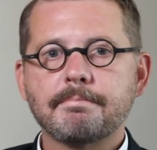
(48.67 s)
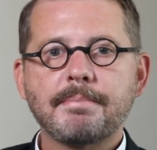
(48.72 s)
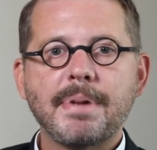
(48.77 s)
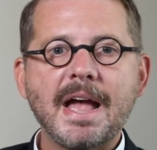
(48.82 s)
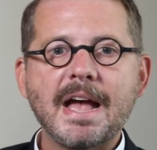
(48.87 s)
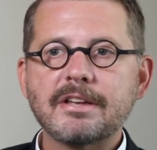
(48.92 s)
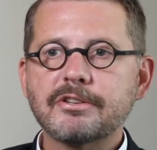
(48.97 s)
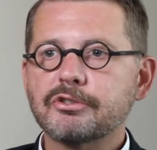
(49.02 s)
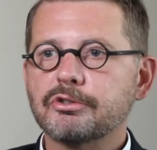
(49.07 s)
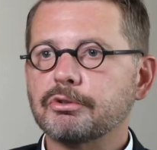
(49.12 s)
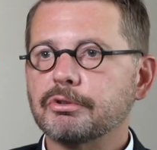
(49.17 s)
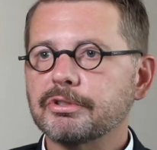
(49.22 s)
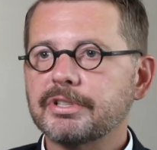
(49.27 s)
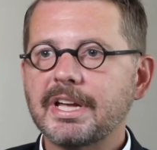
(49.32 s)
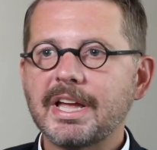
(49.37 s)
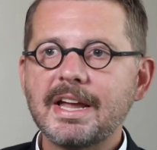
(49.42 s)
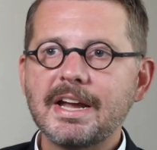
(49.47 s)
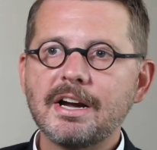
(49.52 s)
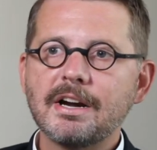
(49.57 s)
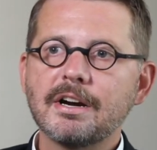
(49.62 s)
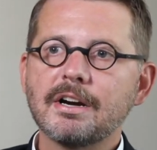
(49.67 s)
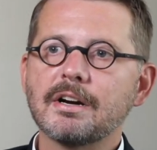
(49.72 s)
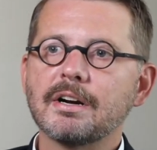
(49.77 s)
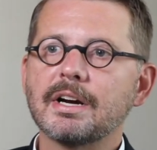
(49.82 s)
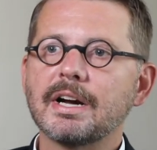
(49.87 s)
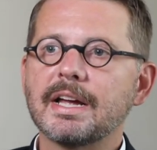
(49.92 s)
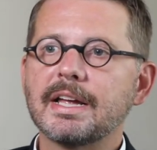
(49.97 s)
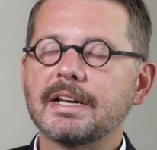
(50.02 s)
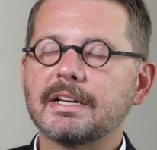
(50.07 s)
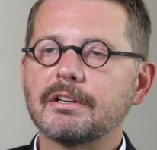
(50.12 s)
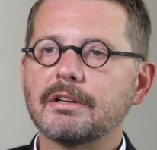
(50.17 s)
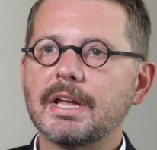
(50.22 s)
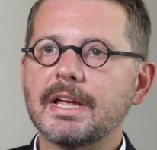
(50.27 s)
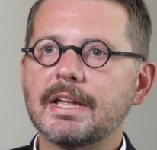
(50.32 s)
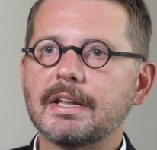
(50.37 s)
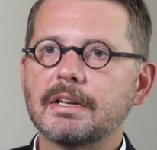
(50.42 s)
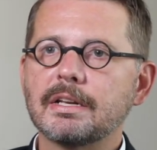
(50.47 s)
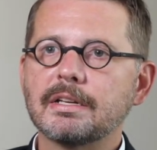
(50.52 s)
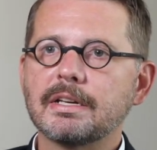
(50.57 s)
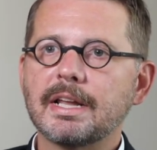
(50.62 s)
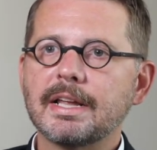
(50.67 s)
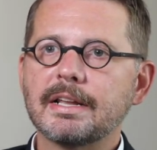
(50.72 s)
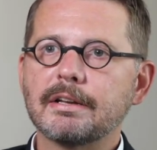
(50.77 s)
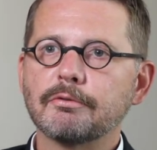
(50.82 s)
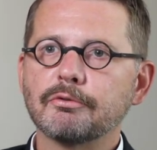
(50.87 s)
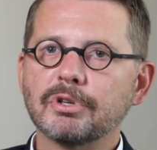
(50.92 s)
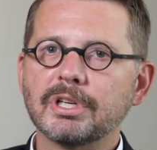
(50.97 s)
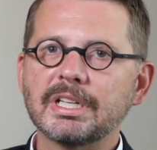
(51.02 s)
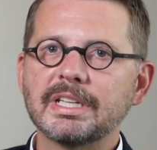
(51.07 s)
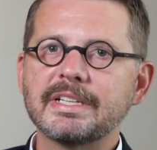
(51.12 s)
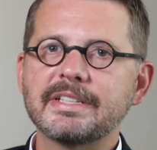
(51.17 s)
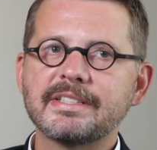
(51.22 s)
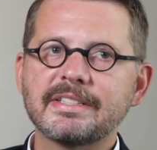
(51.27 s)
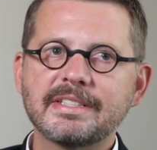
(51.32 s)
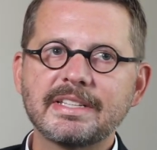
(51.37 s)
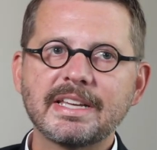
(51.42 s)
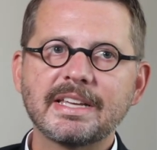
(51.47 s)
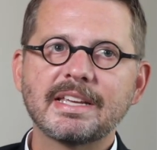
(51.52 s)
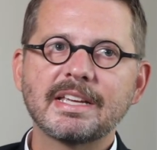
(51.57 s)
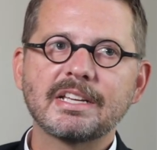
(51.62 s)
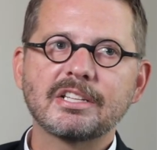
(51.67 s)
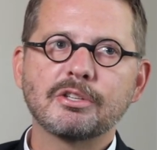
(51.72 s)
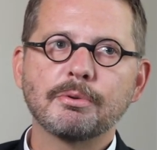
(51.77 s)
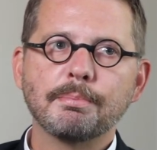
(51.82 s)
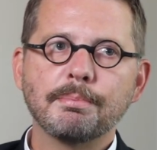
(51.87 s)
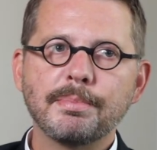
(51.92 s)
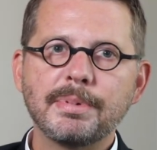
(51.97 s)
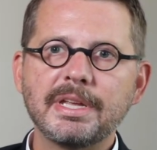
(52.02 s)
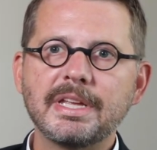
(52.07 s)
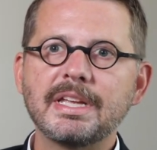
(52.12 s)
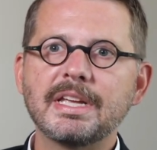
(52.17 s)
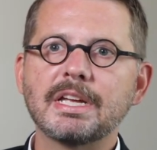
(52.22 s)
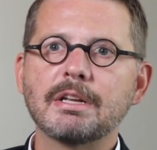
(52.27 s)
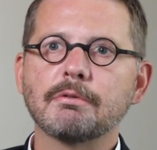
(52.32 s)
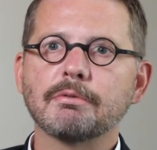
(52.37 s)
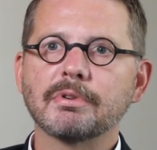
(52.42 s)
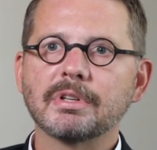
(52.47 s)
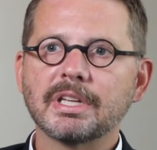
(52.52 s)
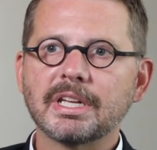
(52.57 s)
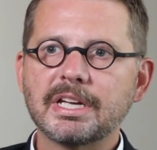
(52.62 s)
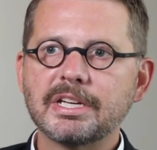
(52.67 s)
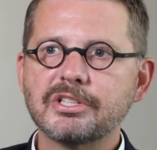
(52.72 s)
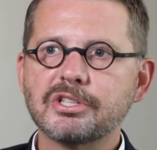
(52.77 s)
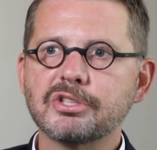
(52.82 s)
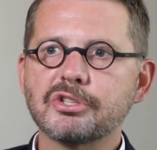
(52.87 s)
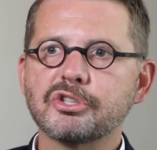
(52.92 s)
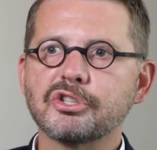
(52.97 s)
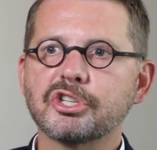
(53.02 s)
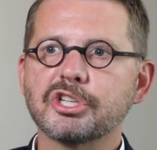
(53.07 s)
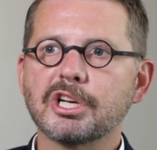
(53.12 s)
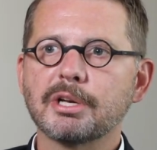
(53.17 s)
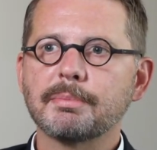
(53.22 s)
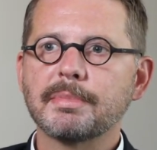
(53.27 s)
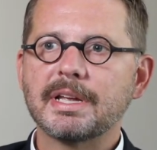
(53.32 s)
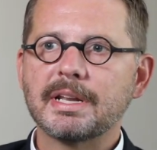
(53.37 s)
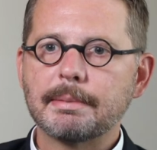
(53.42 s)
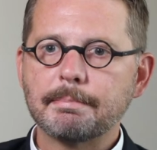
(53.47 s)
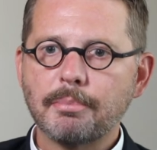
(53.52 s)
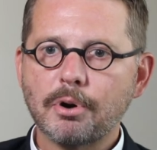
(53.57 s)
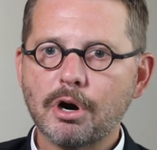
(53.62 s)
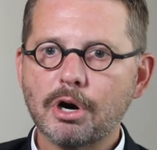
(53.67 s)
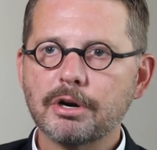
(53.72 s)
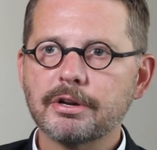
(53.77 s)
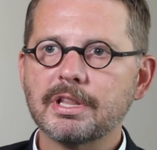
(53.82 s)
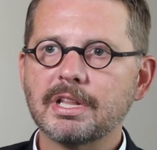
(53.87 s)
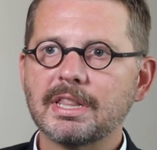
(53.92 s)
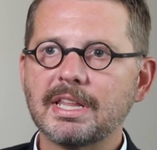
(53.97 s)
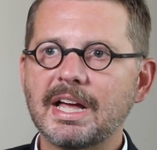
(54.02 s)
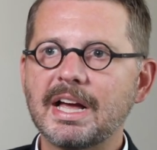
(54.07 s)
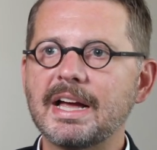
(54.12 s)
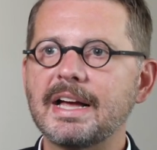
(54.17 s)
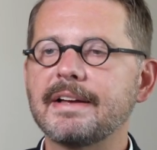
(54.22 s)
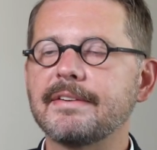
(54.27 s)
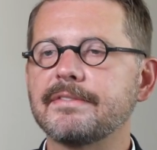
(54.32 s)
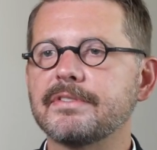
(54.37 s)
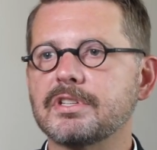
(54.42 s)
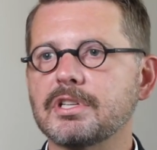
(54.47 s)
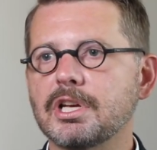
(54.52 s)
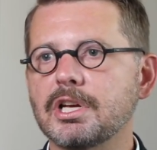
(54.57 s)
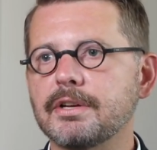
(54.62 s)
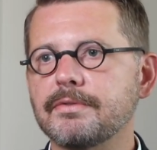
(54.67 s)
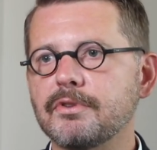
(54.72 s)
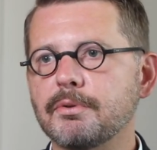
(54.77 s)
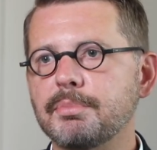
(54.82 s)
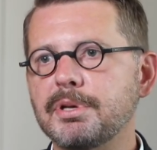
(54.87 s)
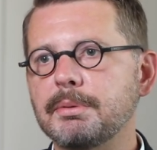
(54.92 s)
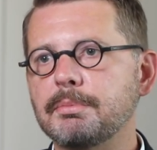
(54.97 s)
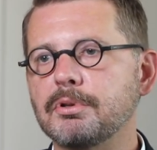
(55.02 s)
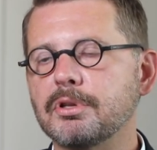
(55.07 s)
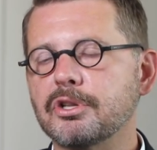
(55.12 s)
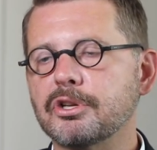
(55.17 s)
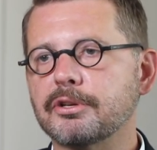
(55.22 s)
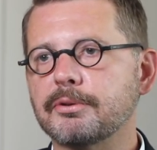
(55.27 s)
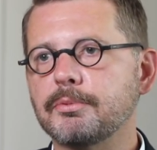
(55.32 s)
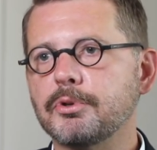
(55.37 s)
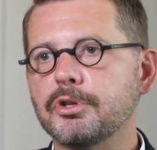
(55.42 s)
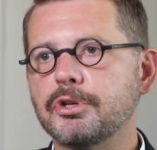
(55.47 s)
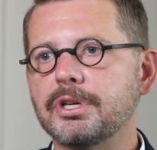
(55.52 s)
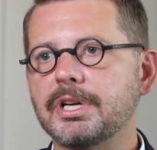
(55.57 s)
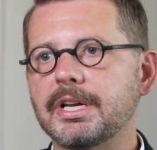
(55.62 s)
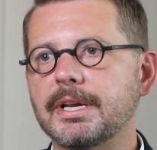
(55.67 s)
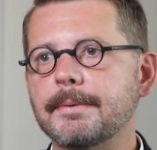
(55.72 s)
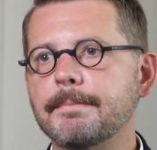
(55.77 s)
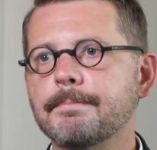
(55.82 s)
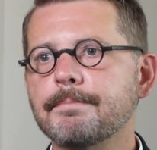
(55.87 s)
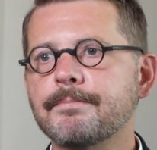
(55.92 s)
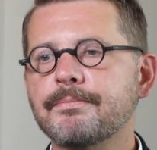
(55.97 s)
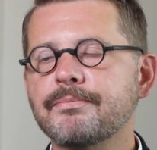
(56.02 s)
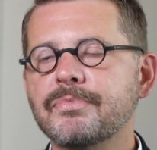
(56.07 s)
pastoral care and really seeking to be in relationship and in part of the lives of the people of the community